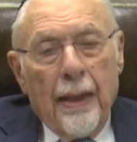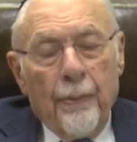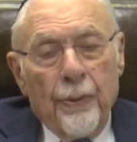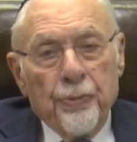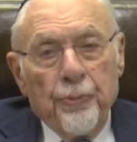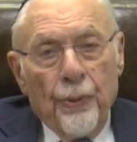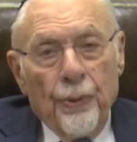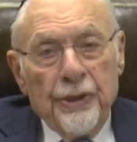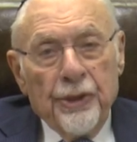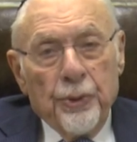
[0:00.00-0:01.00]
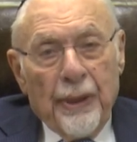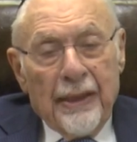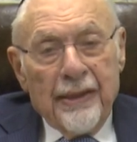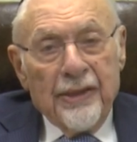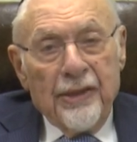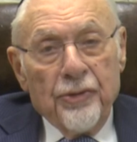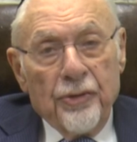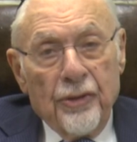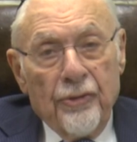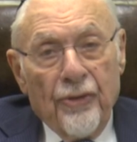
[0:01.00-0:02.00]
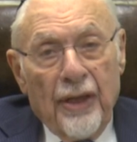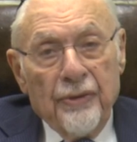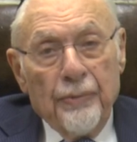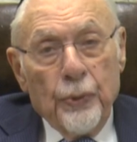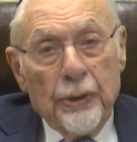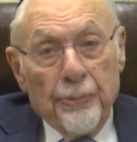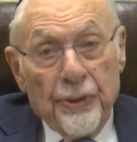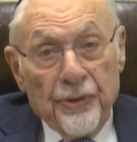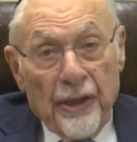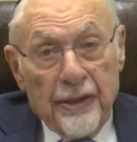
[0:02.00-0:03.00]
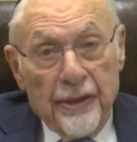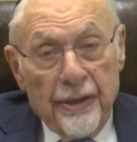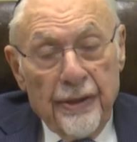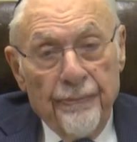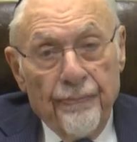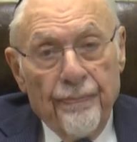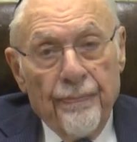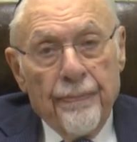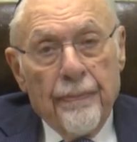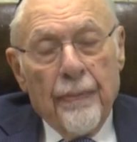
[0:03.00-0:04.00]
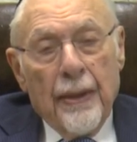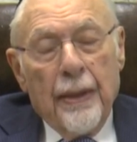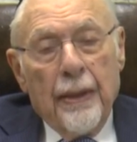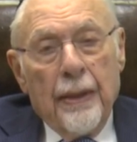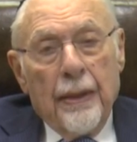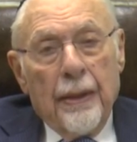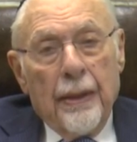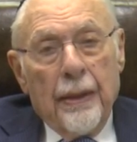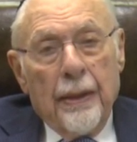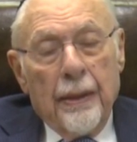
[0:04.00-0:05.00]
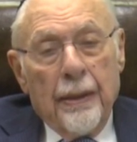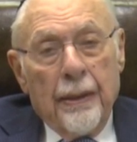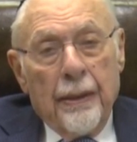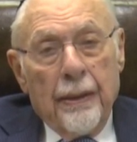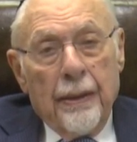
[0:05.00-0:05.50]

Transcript: I was born in July 1935 in Budapest, Hungary. Uh,